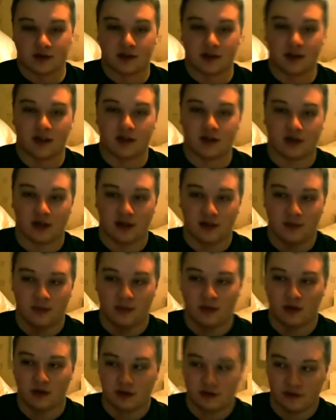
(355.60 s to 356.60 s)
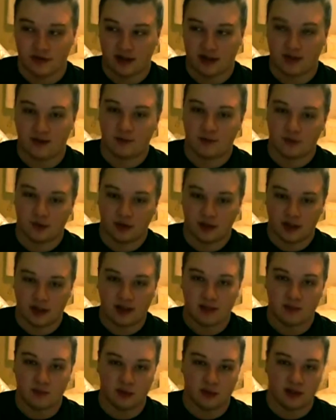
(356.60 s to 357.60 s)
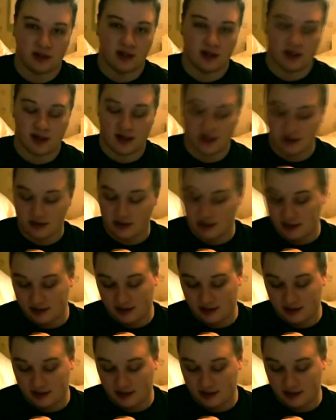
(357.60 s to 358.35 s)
going to try and push for that pretty hard.